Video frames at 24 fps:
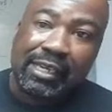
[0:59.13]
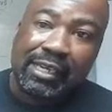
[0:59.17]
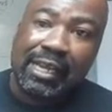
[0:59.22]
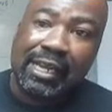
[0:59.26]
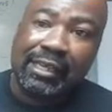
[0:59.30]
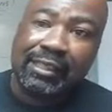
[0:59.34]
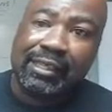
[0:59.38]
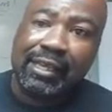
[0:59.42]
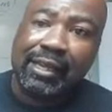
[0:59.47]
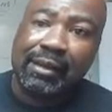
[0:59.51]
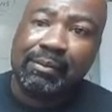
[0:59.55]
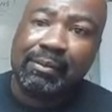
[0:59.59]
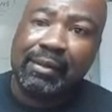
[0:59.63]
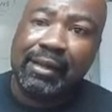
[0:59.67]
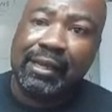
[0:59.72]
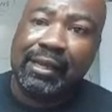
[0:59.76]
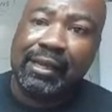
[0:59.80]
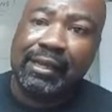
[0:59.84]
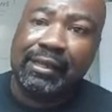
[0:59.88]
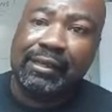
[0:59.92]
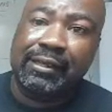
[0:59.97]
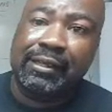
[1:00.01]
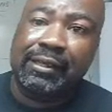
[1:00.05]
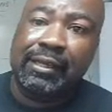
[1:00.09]
Not that
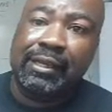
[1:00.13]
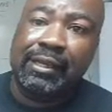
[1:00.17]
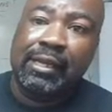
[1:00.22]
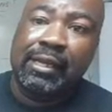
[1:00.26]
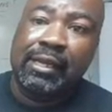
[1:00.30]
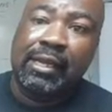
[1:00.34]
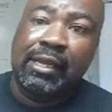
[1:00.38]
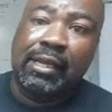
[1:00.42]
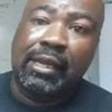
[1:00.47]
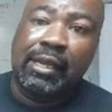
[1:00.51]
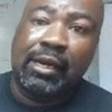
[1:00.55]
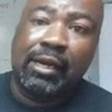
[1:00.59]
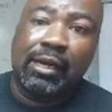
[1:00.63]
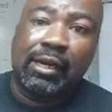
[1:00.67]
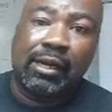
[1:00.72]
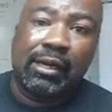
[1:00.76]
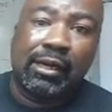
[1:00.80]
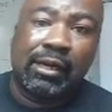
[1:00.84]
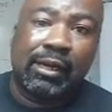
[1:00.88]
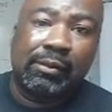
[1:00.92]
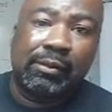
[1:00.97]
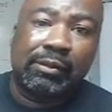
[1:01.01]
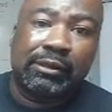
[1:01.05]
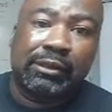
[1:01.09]
bad.
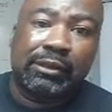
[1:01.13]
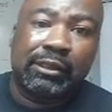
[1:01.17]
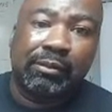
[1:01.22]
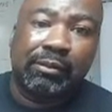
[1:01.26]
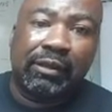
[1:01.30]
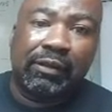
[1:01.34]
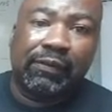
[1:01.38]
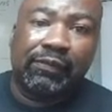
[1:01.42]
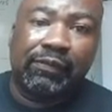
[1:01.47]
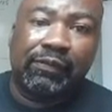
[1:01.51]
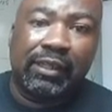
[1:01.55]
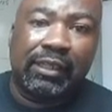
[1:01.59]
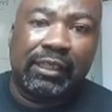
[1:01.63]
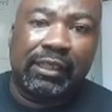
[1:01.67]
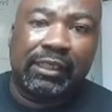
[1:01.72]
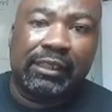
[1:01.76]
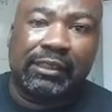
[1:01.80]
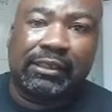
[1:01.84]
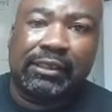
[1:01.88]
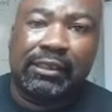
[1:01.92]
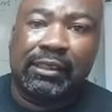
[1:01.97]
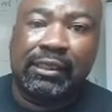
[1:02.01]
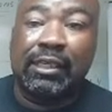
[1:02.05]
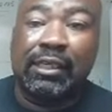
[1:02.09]
Should be a fun
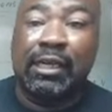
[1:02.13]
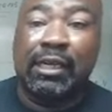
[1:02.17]
lesson.